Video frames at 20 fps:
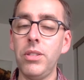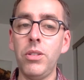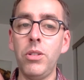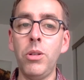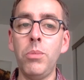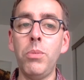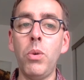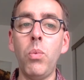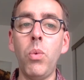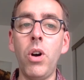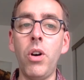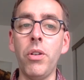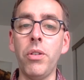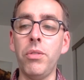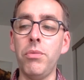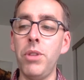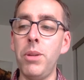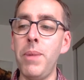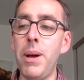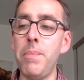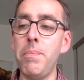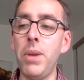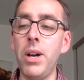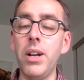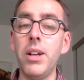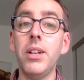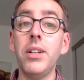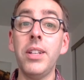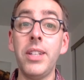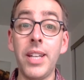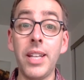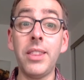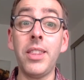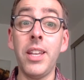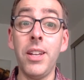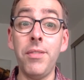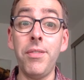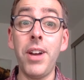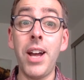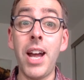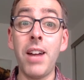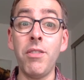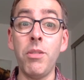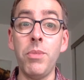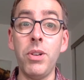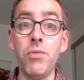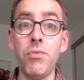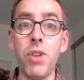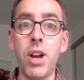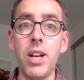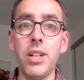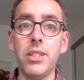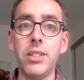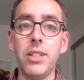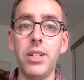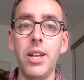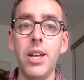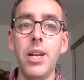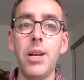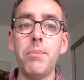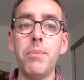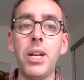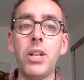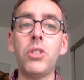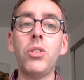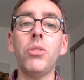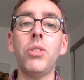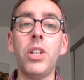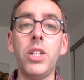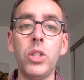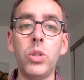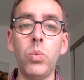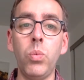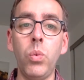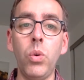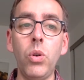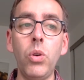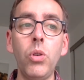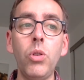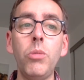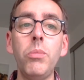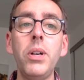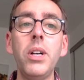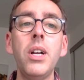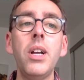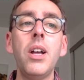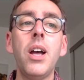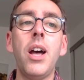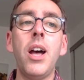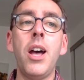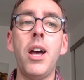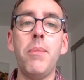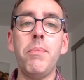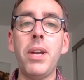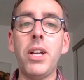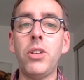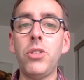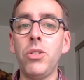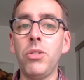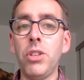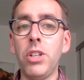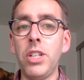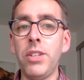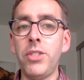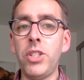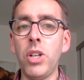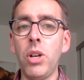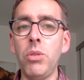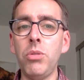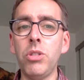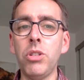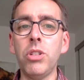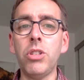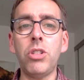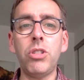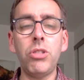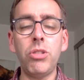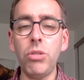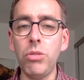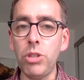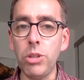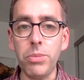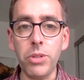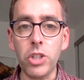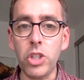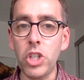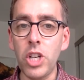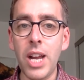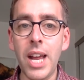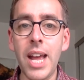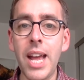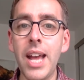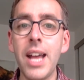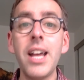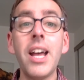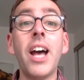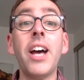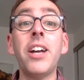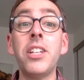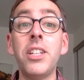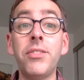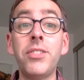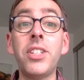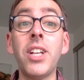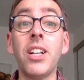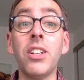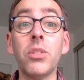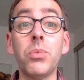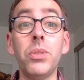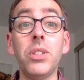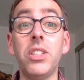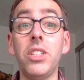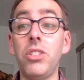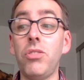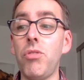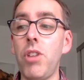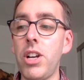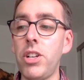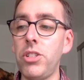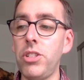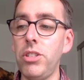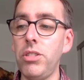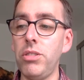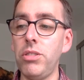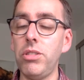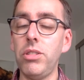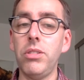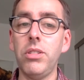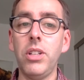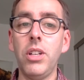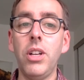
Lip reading: Number 1, remember, get the environment right. Make sure that it's warm, make sure that you've chosen a suitable chair and you've dealt with distractions.